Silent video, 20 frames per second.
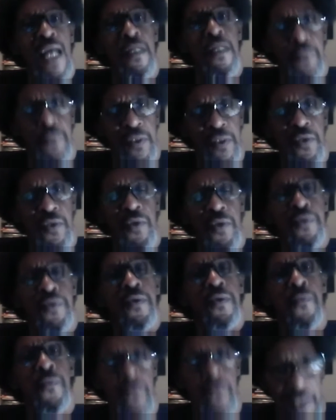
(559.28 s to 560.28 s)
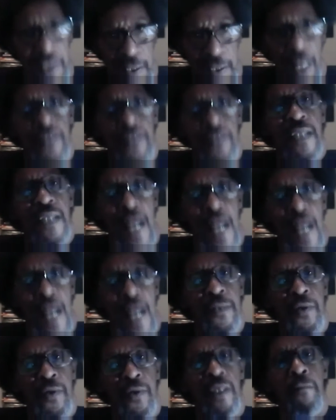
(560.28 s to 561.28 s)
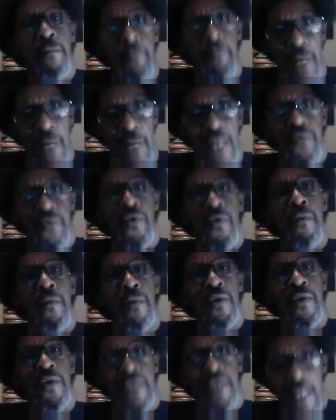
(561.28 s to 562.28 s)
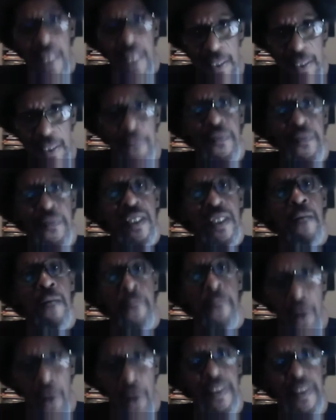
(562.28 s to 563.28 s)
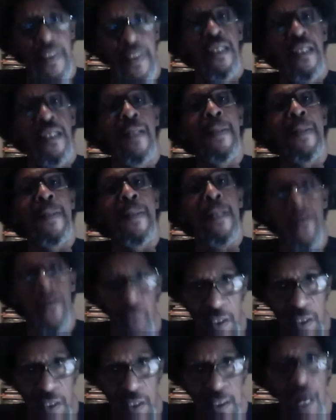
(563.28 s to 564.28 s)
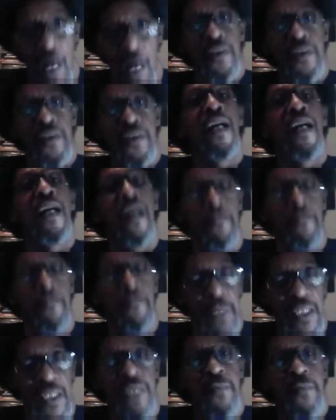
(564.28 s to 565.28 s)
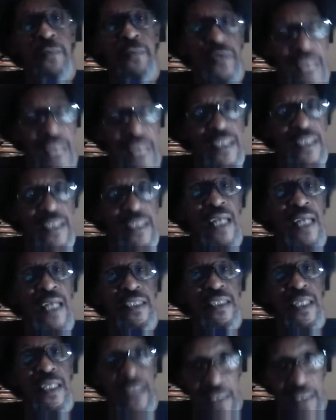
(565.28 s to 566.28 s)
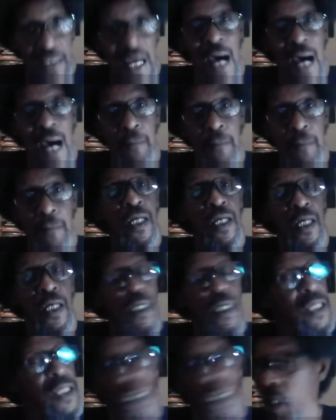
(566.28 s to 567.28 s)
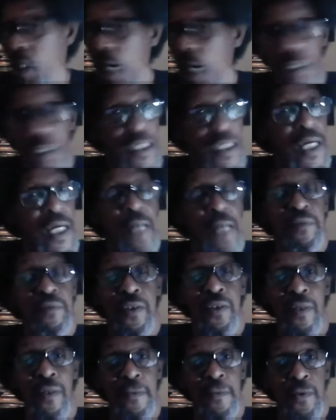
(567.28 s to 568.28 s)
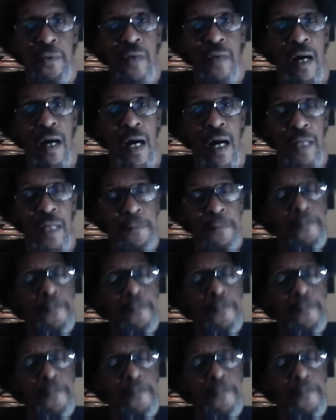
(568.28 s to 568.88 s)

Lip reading: produce results, concrete, measurable, significant, permanent results. Police brutality has to stop. It has to come to a halt.